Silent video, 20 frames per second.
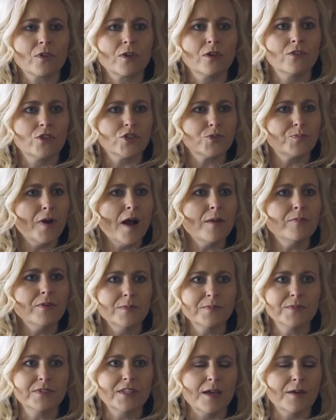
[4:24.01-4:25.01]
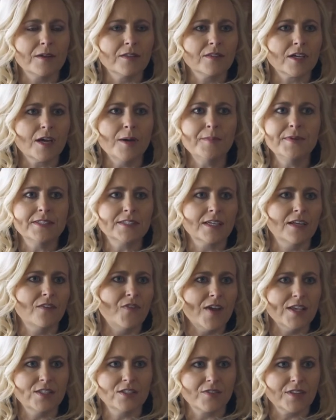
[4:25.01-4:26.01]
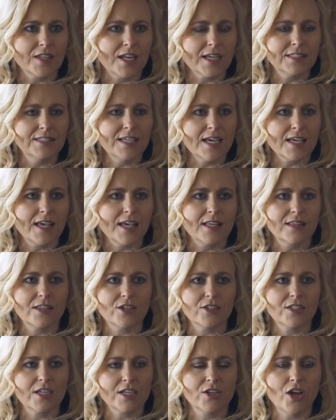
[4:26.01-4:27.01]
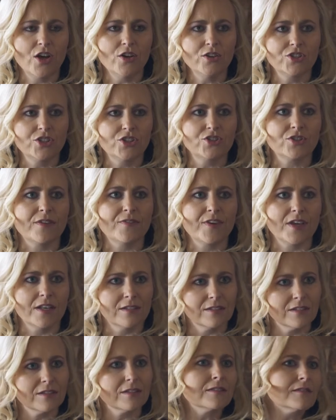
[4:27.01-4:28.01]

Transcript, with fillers: there's problems that the company's going to face over the next decade that are technology driven.